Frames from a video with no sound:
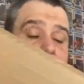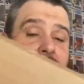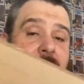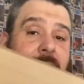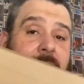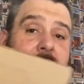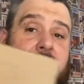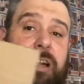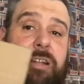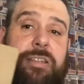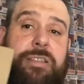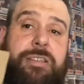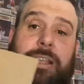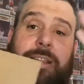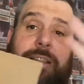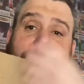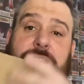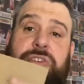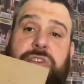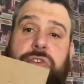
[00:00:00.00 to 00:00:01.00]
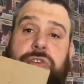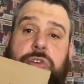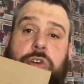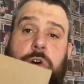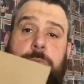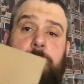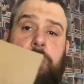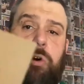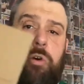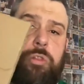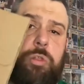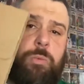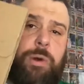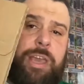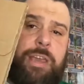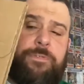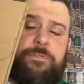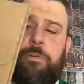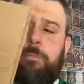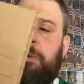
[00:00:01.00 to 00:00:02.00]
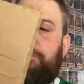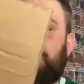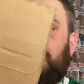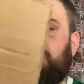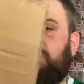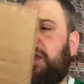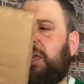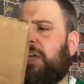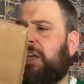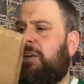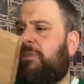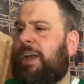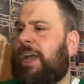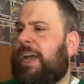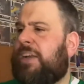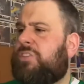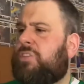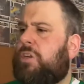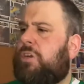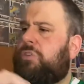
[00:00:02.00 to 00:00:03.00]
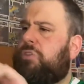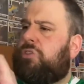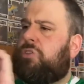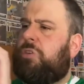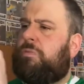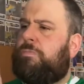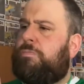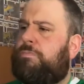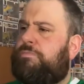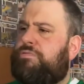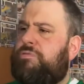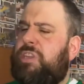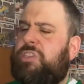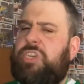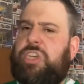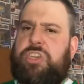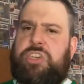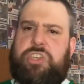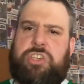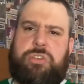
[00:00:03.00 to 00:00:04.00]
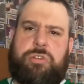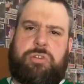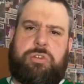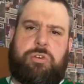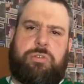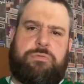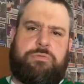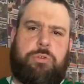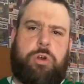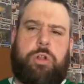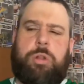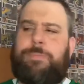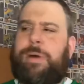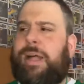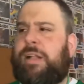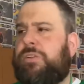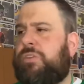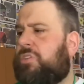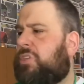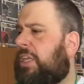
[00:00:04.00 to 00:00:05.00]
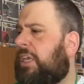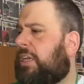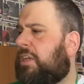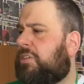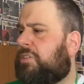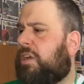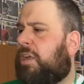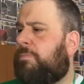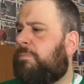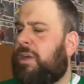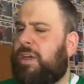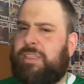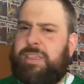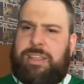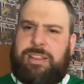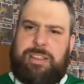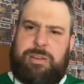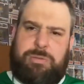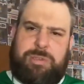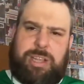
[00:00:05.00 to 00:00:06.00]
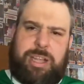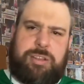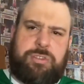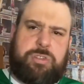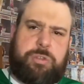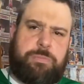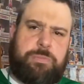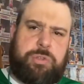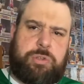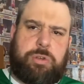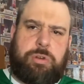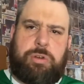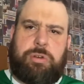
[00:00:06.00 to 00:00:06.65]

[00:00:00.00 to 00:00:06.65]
And this has come all the way from America. It has got some British sort of Royal Mail stickers on, but I think there was like some sort